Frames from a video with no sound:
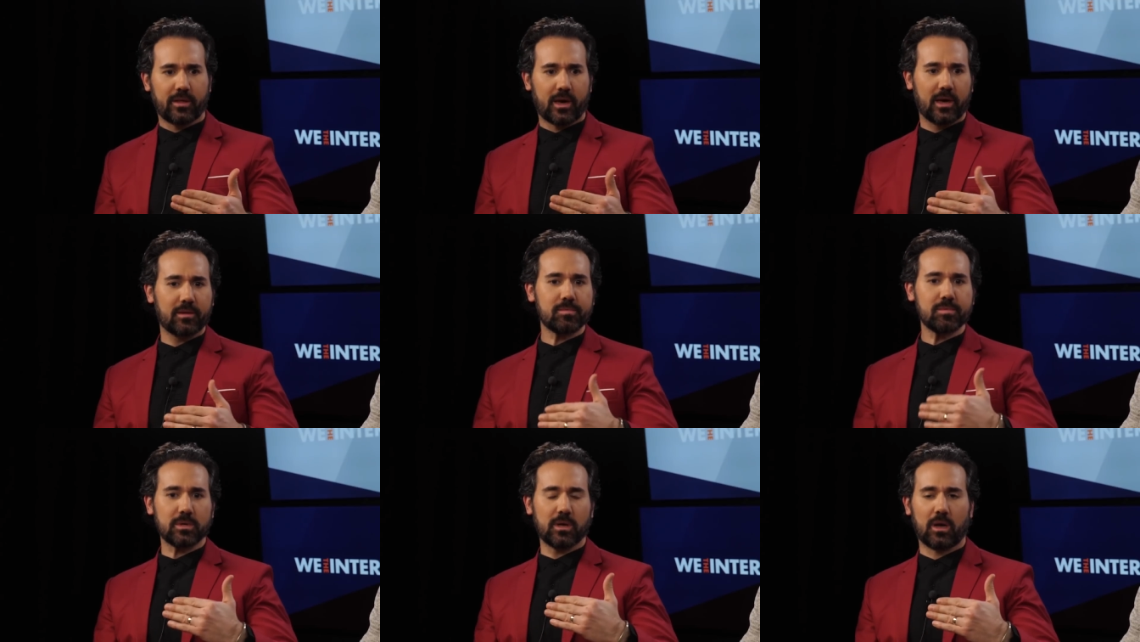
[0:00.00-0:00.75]
that
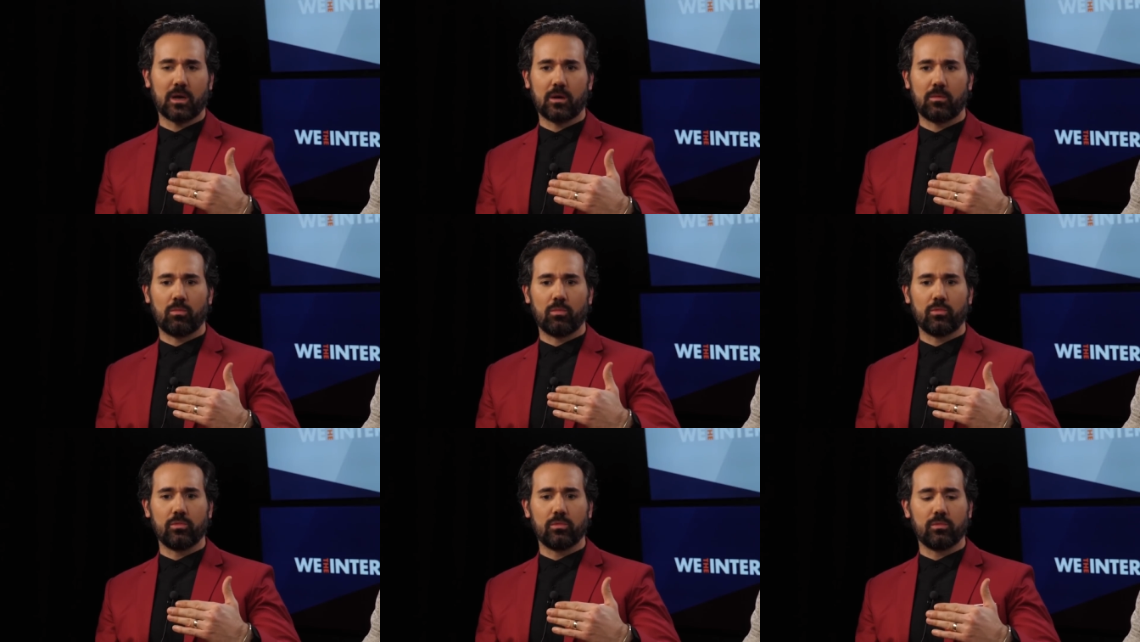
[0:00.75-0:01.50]
um,
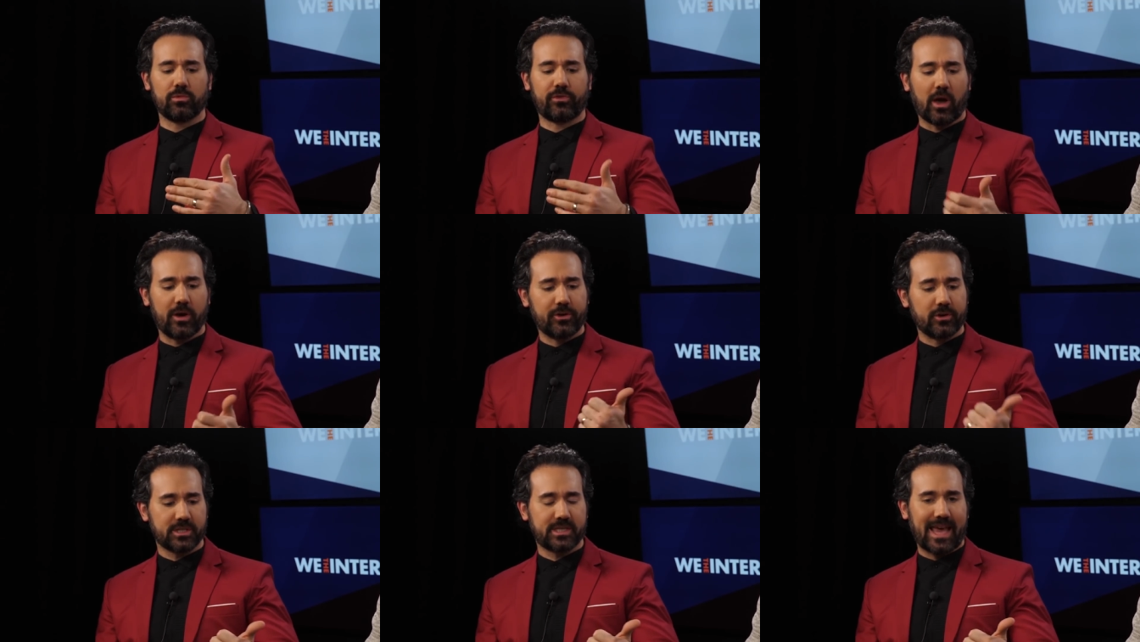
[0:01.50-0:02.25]
to
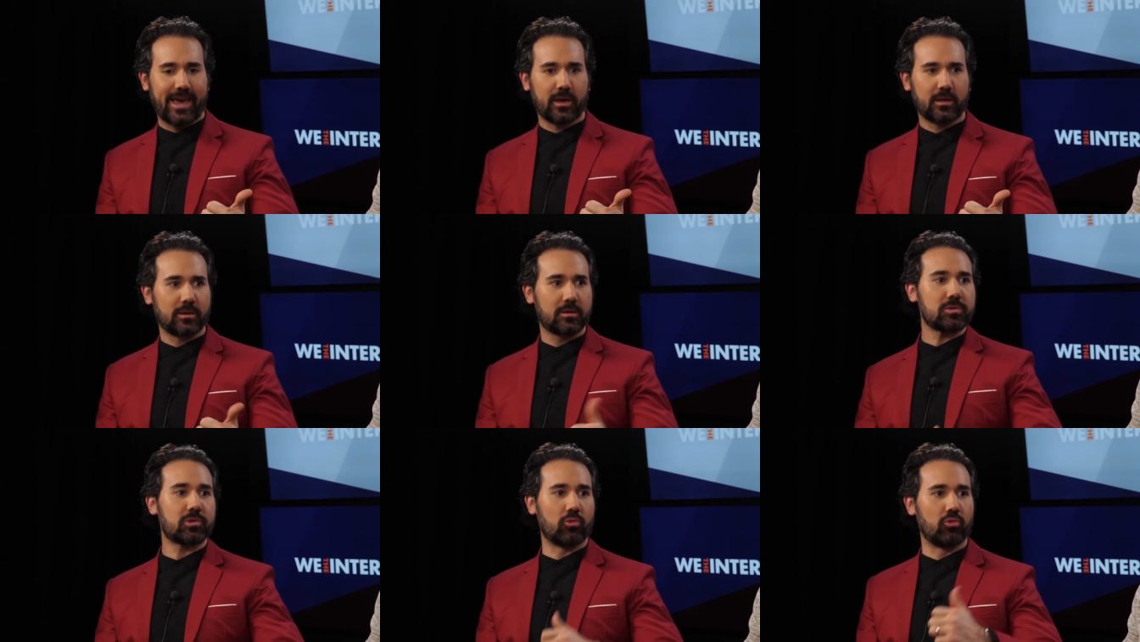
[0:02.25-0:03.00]

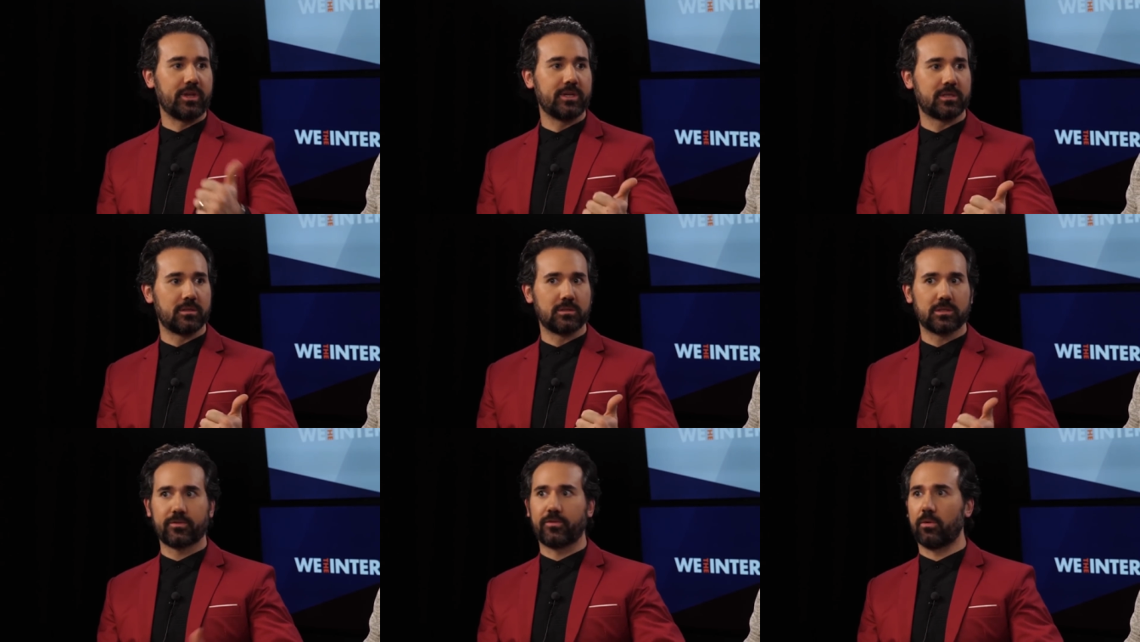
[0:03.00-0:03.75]
understand the
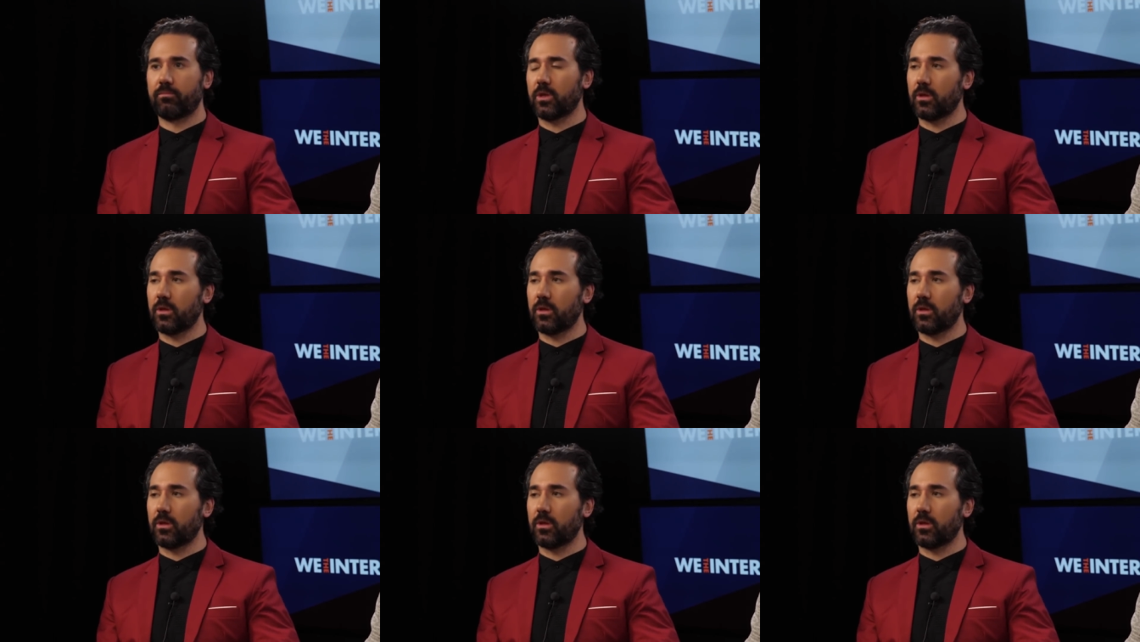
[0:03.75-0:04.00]
reasons, for,